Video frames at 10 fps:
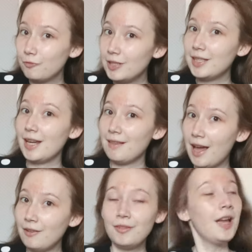
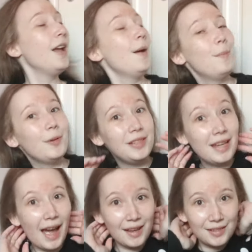life. But
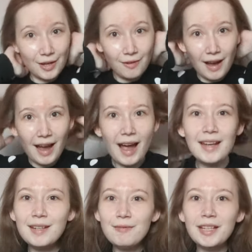yeah, so
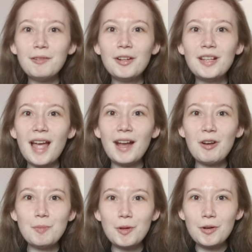I didn't really want to like
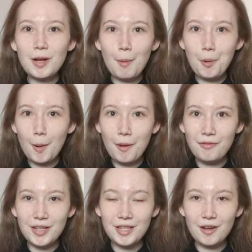upload a proper
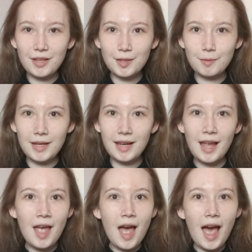video this week.
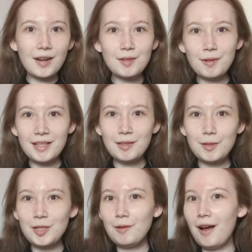I just wanted to
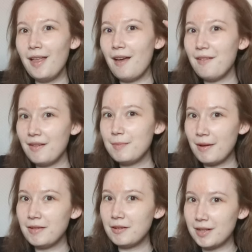wish you all a very
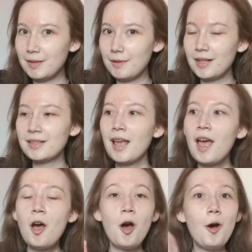Merry Christmas.
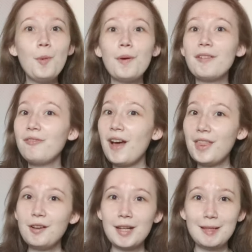Hope
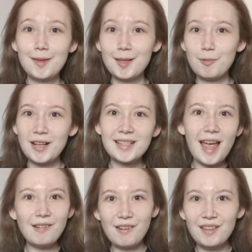Father Christmas brings
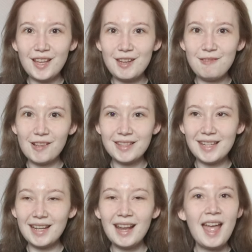everything that you
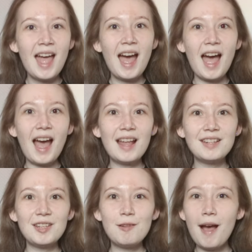wanted and
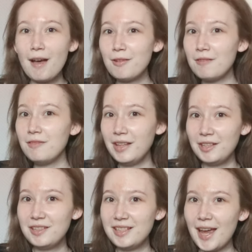you have a
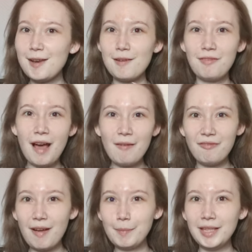really good day with
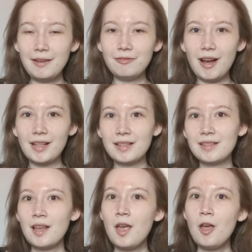family and friends,